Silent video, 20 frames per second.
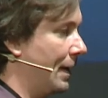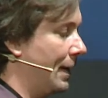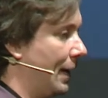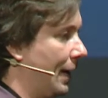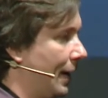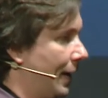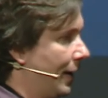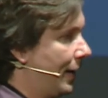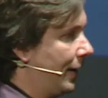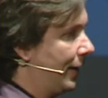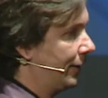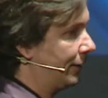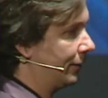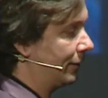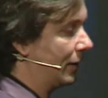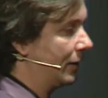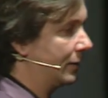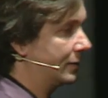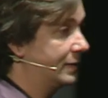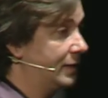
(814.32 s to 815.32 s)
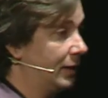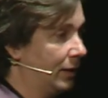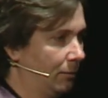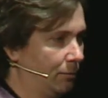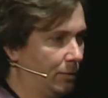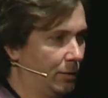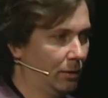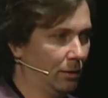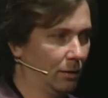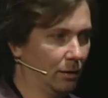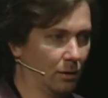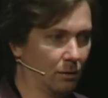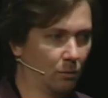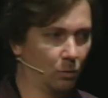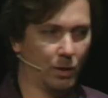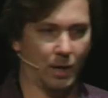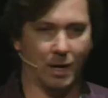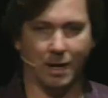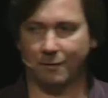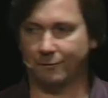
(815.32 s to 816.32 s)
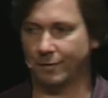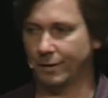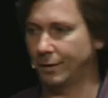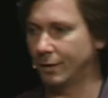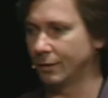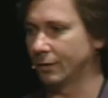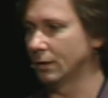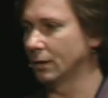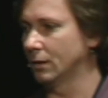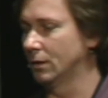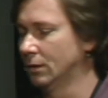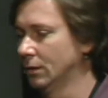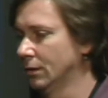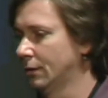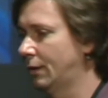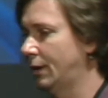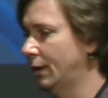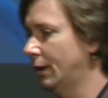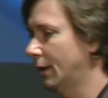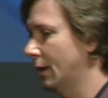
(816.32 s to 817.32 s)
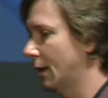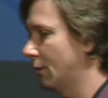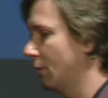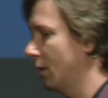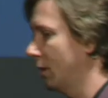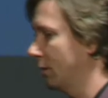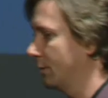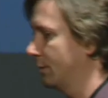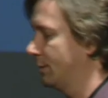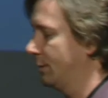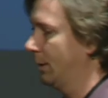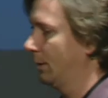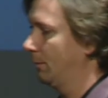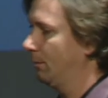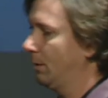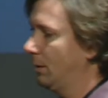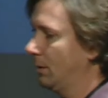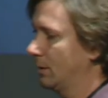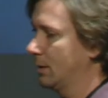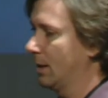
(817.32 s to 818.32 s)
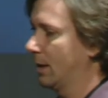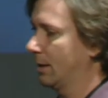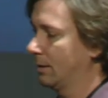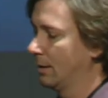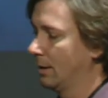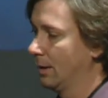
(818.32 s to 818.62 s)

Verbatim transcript: And uh, ZigBee, uh, we have another good thing around ZigBee is that